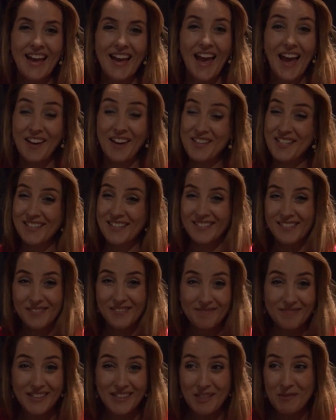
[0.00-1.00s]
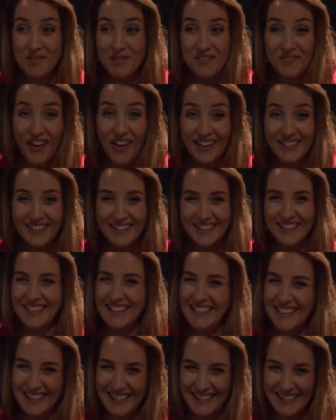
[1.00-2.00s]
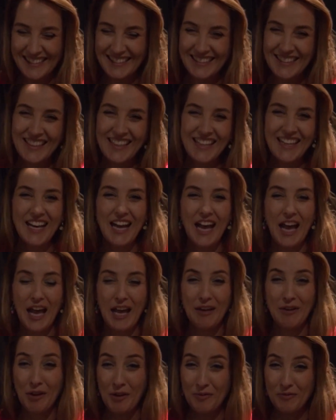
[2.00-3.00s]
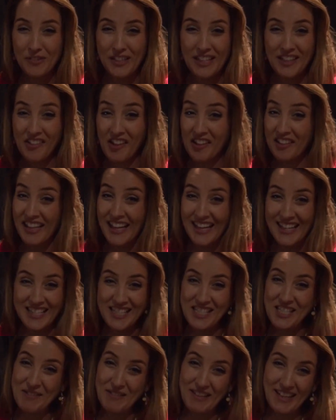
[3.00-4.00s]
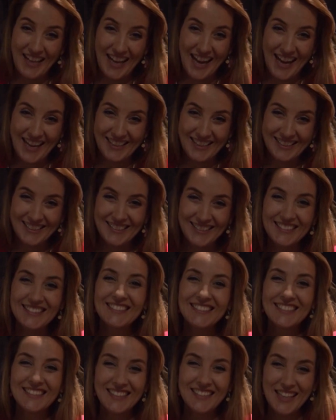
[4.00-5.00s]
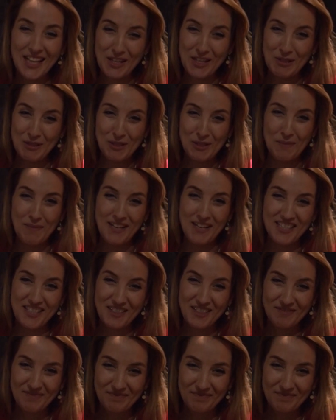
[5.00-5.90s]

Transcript: And it was fun, and hopefully they'll let us do it again. Thank you so much.